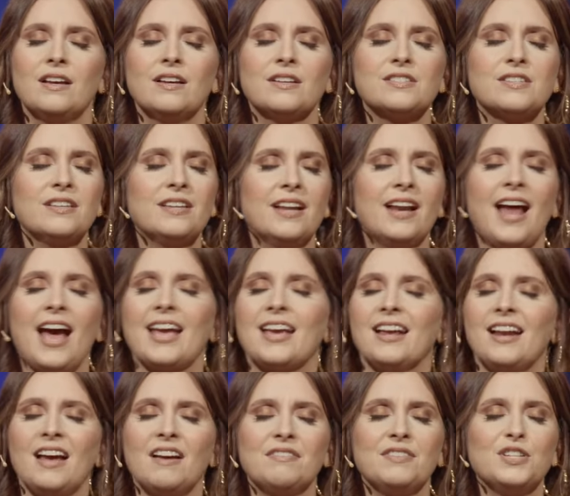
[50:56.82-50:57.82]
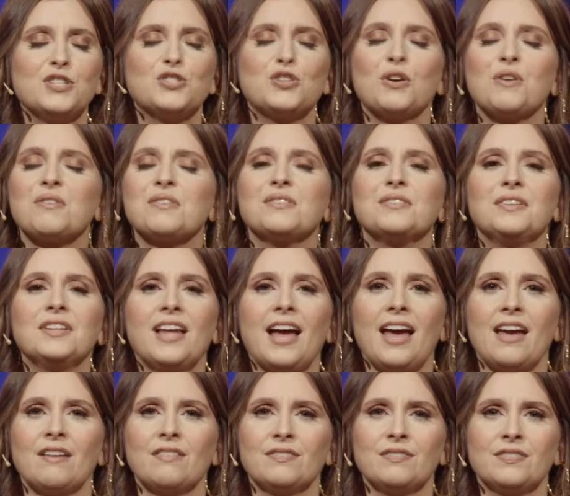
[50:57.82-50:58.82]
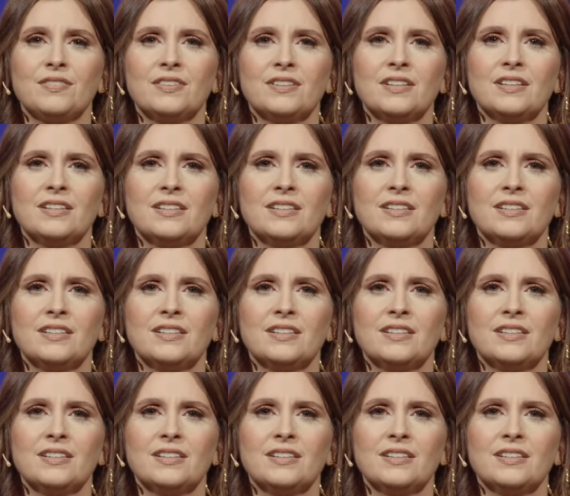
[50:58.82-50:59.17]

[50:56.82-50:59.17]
so that I could have eternal life.